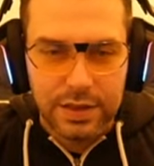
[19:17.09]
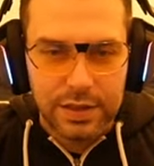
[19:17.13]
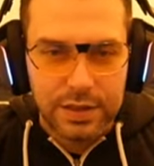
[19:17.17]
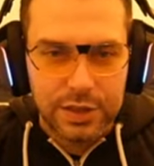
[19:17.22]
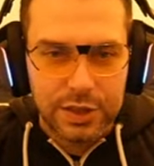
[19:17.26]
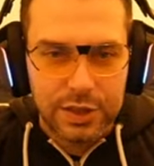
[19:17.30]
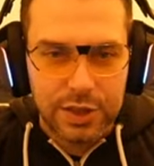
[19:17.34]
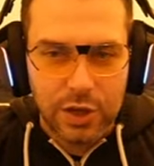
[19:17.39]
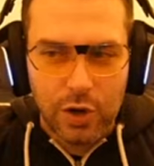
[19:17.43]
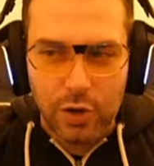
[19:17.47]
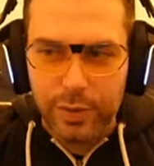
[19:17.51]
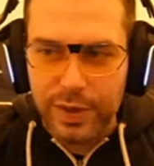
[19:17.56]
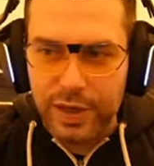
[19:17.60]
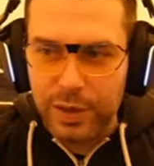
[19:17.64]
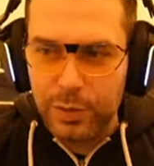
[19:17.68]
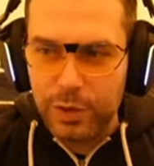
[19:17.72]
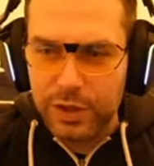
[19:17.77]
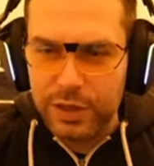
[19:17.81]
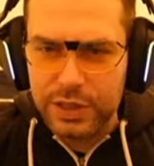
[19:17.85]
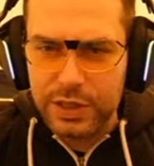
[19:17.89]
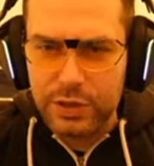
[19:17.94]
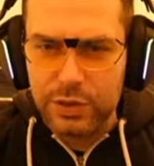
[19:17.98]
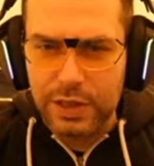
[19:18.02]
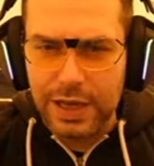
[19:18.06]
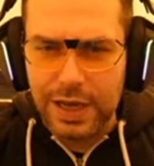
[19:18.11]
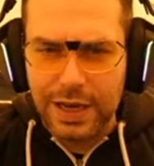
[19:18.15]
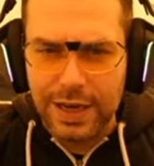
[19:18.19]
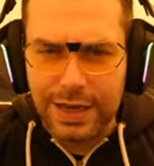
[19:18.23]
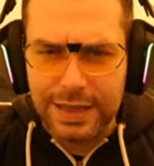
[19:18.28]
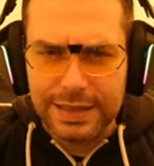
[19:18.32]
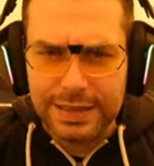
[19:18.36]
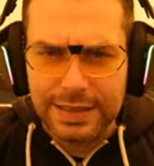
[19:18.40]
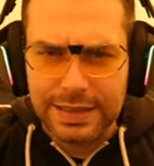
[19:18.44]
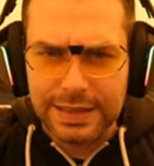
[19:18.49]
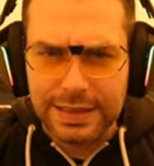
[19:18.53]
Show me what you
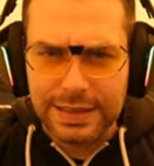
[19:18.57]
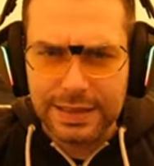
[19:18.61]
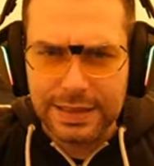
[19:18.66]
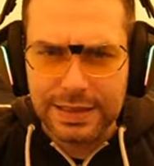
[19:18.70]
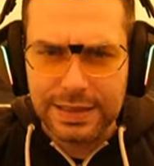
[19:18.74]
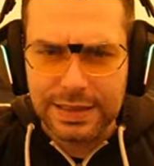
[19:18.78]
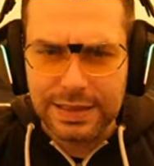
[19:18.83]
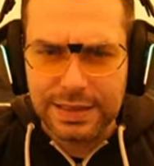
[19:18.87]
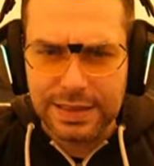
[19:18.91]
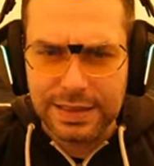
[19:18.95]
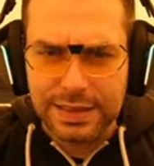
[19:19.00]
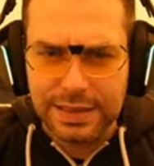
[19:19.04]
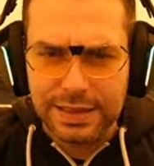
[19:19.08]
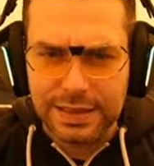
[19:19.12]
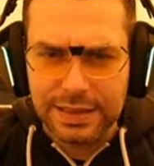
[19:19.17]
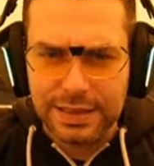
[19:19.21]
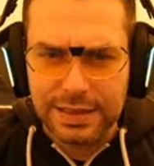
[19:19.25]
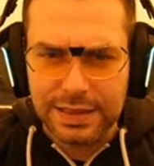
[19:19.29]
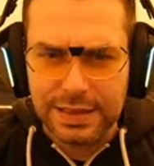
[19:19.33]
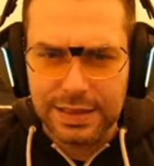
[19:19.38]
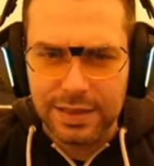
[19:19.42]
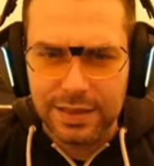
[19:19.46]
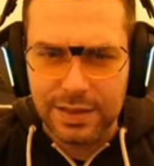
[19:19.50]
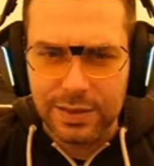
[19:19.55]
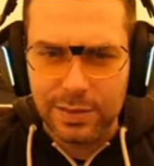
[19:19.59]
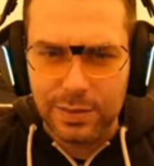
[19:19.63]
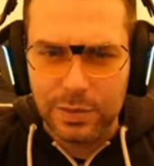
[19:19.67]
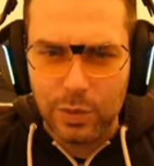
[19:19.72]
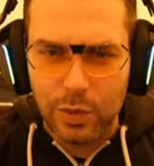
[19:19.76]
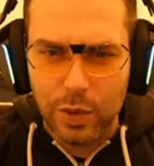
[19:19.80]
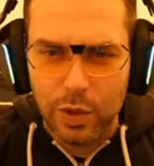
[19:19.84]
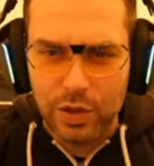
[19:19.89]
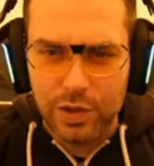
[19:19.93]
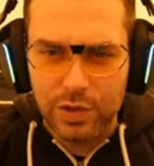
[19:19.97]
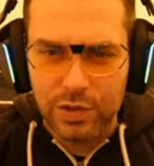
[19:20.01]
got.
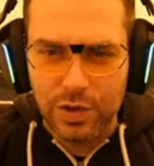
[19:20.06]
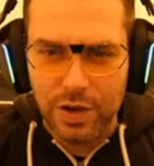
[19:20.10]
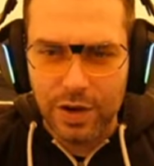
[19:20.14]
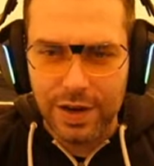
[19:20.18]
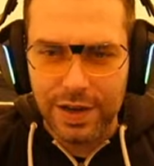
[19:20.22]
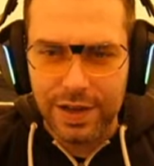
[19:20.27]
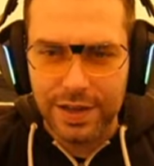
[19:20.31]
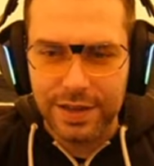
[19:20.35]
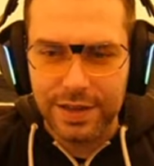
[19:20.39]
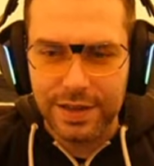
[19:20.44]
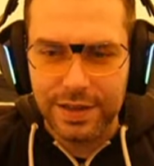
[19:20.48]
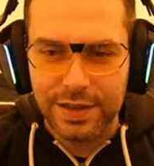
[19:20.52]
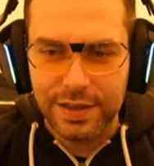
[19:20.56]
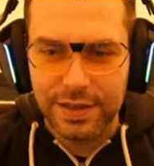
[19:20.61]
Warcry.